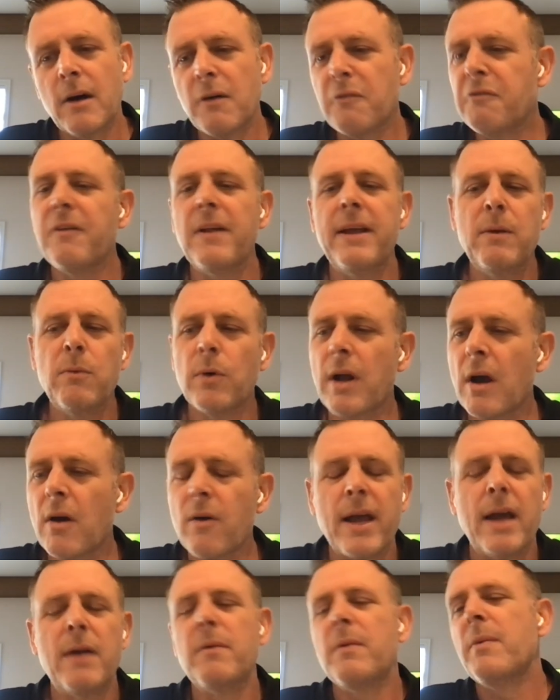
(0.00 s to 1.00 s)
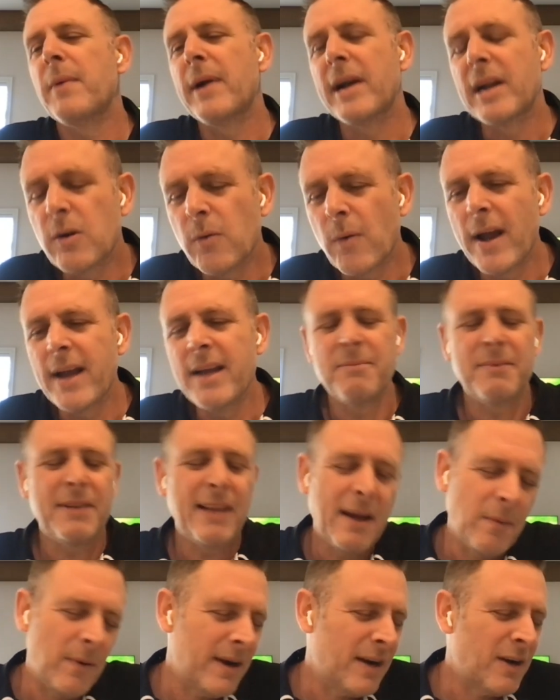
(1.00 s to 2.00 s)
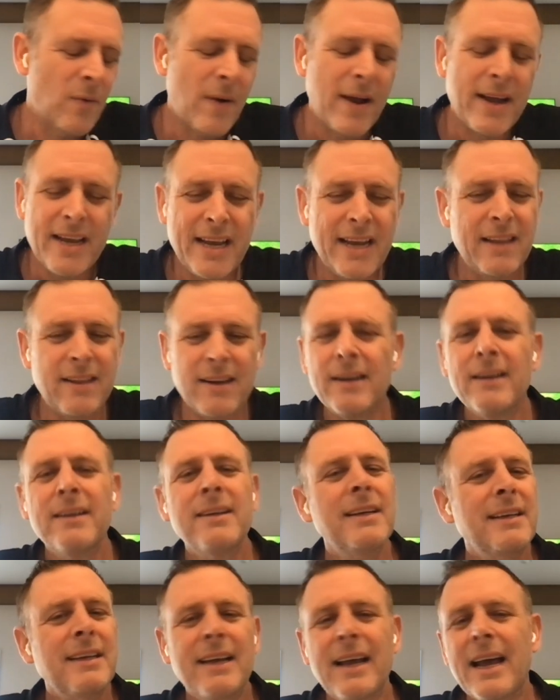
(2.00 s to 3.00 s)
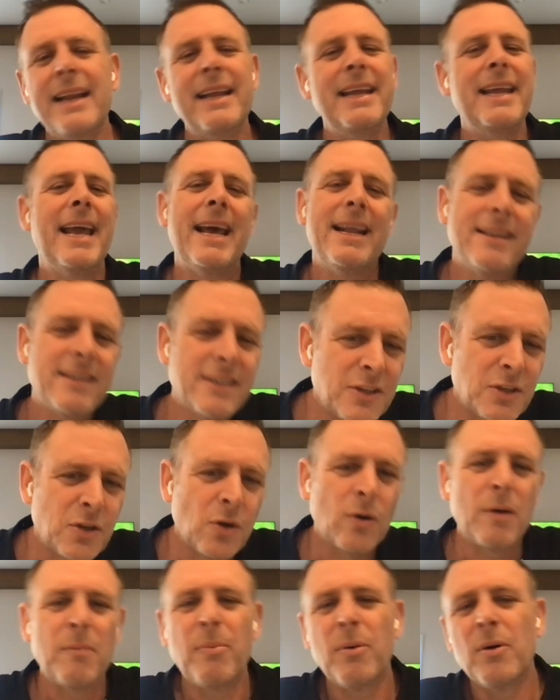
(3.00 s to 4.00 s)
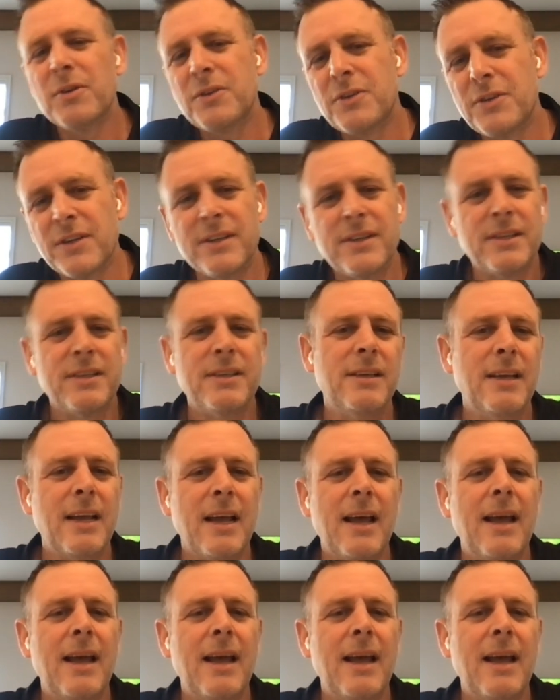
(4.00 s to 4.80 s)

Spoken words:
Fleetwood, okay, we weren't great. They weren't great either. And again, it's a sucker punch. It's,